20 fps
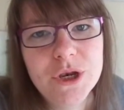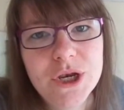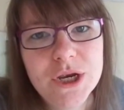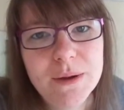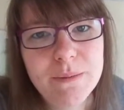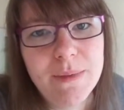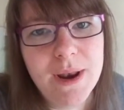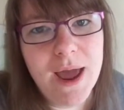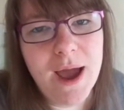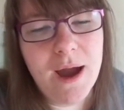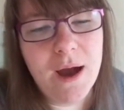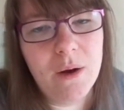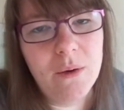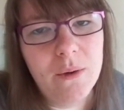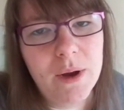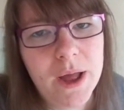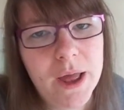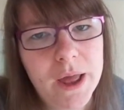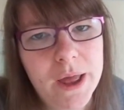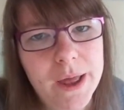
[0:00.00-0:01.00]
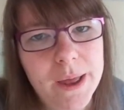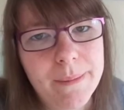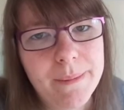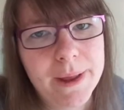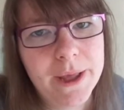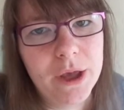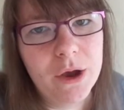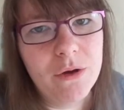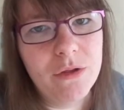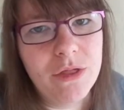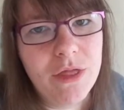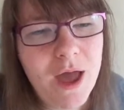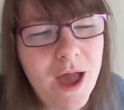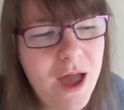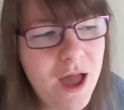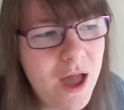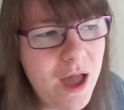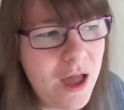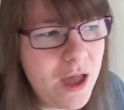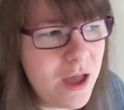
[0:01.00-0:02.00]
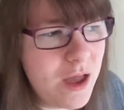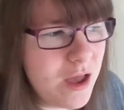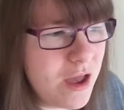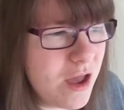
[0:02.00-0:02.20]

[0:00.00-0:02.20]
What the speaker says: gym now and go there.